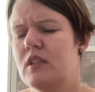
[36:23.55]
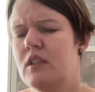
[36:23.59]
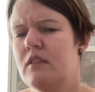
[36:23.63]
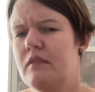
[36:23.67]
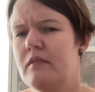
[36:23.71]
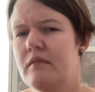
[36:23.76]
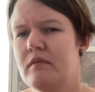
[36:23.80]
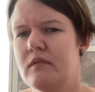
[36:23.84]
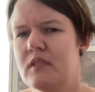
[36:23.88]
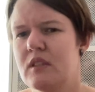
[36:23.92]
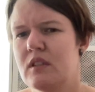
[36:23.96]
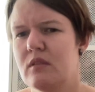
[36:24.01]

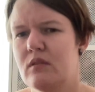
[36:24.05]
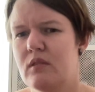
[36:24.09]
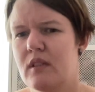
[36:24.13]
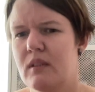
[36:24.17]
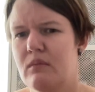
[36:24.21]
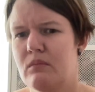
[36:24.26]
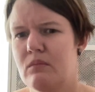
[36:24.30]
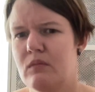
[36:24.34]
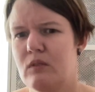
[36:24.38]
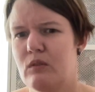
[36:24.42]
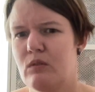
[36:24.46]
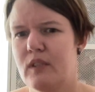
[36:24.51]
even though
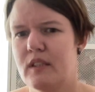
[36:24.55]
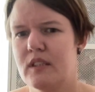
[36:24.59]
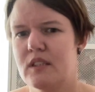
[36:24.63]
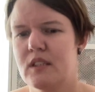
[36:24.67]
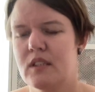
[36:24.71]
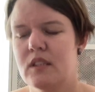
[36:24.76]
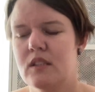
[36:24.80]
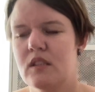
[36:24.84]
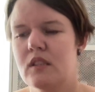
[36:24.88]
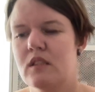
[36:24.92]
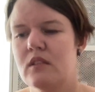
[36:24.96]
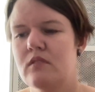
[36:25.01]
I'm quite
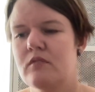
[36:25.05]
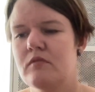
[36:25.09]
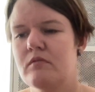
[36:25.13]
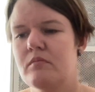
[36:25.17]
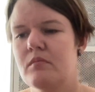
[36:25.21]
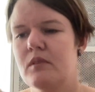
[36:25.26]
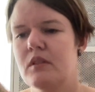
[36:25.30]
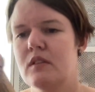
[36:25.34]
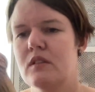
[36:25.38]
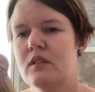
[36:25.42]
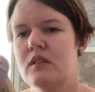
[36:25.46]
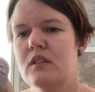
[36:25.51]
sensitive,
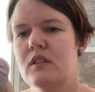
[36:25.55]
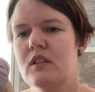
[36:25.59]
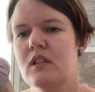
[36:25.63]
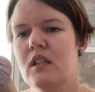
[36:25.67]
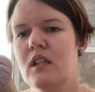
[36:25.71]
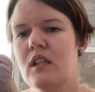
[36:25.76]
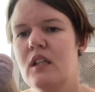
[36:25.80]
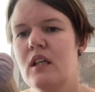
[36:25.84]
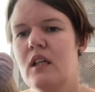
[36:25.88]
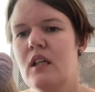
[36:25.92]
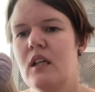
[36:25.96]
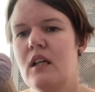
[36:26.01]
but
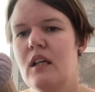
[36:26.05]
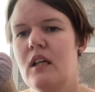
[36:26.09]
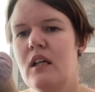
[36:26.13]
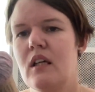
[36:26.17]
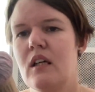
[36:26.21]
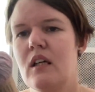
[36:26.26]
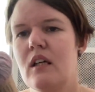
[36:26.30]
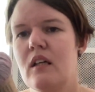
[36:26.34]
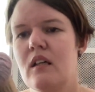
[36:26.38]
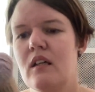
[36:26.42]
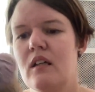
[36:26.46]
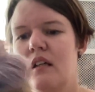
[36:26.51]

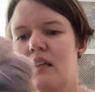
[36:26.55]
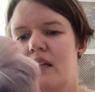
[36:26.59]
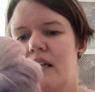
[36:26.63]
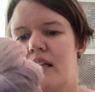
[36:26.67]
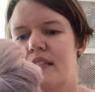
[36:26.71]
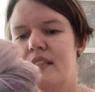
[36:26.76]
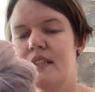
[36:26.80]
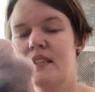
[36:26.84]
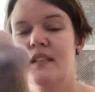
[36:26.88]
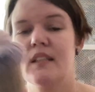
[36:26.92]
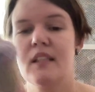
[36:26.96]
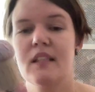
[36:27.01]

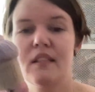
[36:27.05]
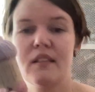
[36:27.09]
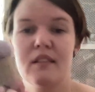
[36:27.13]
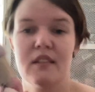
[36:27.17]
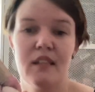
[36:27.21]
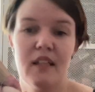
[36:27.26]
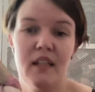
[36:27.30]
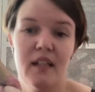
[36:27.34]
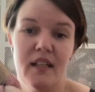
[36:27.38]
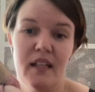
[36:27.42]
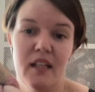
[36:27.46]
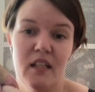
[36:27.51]
as I said,
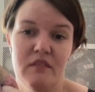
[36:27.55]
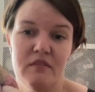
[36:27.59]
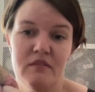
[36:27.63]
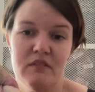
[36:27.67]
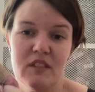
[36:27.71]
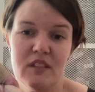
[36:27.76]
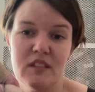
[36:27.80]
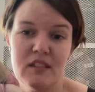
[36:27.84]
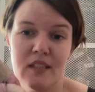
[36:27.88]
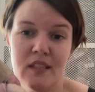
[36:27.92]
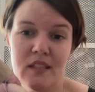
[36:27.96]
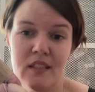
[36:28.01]
I haven't
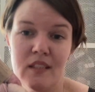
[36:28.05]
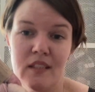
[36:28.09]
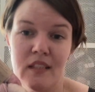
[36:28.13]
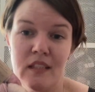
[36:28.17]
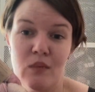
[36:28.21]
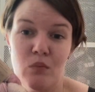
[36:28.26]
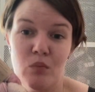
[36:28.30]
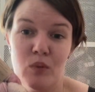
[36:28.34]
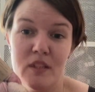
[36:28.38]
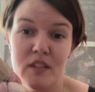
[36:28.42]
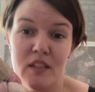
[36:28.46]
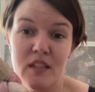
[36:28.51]
decided
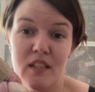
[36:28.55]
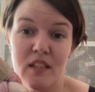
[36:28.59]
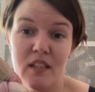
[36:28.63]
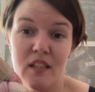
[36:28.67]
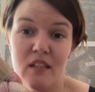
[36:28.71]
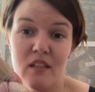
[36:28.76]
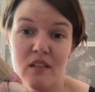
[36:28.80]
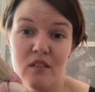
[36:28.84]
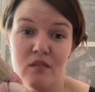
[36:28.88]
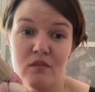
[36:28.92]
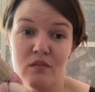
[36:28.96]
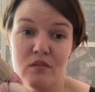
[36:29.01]
yet whether
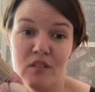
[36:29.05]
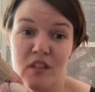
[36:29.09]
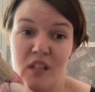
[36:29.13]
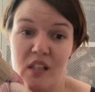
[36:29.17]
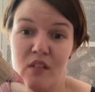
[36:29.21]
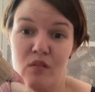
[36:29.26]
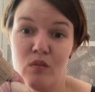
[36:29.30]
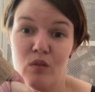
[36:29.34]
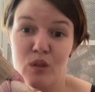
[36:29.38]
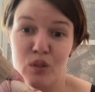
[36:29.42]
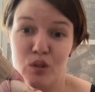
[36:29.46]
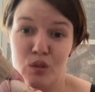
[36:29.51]
I really
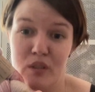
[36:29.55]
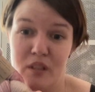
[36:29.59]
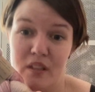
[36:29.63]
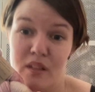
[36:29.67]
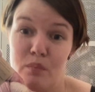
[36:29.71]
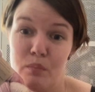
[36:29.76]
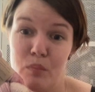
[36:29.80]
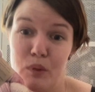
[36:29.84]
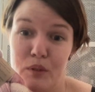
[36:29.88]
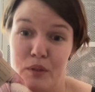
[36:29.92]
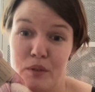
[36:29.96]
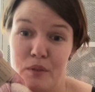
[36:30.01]
want to
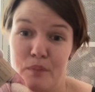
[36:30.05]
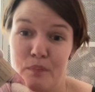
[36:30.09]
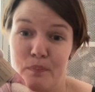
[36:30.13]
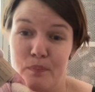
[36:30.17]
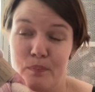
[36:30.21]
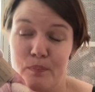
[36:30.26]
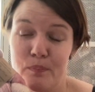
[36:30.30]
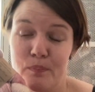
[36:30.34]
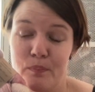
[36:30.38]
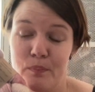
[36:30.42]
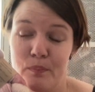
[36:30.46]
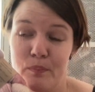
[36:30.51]
keep it,
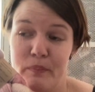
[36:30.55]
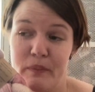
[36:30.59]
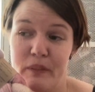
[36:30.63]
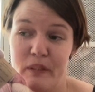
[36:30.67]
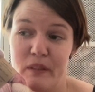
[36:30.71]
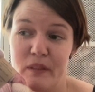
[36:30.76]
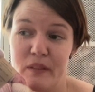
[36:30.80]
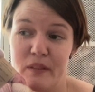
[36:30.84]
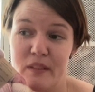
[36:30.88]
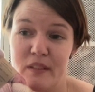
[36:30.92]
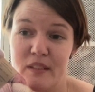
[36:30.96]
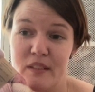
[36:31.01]

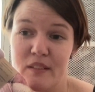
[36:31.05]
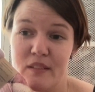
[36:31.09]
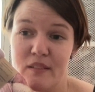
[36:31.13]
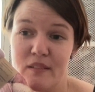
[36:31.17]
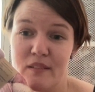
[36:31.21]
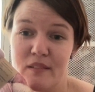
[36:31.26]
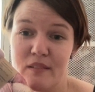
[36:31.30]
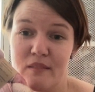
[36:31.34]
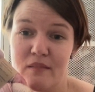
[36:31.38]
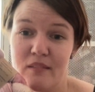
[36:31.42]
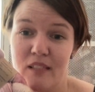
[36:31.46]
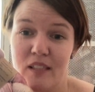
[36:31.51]
because
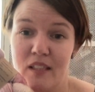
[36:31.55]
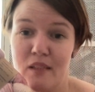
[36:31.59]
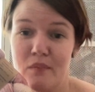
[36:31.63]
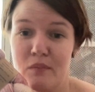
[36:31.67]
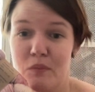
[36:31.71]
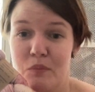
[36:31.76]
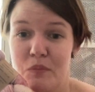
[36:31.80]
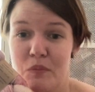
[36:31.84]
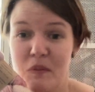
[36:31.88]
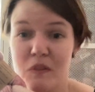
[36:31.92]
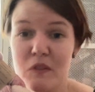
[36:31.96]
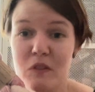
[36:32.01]
I'm
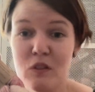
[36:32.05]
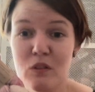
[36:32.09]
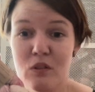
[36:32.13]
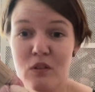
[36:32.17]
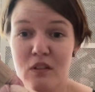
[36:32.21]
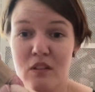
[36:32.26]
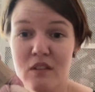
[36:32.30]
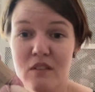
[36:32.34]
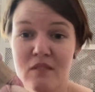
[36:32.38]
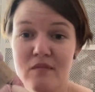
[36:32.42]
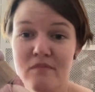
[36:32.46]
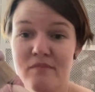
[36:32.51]
a bit
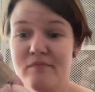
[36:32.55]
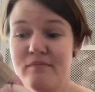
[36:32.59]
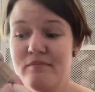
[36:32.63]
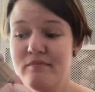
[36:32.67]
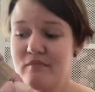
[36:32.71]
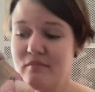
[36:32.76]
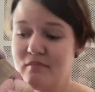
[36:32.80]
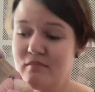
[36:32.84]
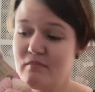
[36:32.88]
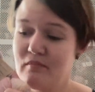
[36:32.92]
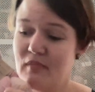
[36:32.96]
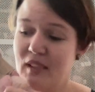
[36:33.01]
torn.
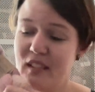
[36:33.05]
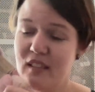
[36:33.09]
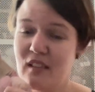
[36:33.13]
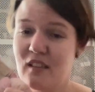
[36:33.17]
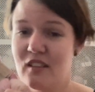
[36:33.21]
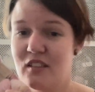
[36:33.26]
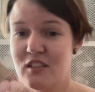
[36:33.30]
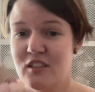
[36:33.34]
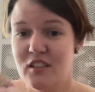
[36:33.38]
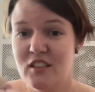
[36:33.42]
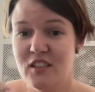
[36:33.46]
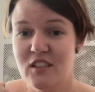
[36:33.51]
My
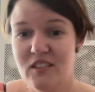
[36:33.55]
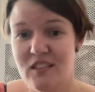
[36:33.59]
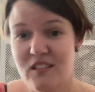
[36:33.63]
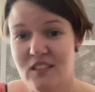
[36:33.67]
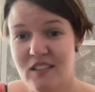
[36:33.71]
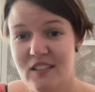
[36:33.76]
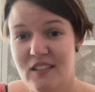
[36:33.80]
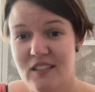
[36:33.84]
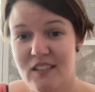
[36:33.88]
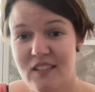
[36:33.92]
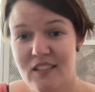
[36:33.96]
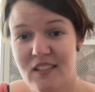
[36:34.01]

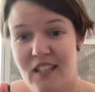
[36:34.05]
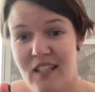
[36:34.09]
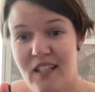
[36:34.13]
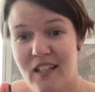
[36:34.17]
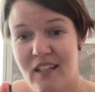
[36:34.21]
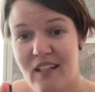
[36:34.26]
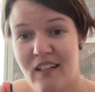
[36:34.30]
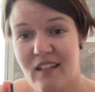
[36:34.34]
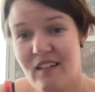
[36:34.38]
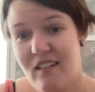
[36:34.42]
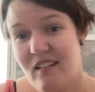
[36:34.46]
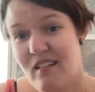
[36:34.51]
conscience is
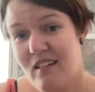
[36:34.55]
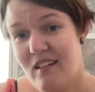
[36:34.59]
like,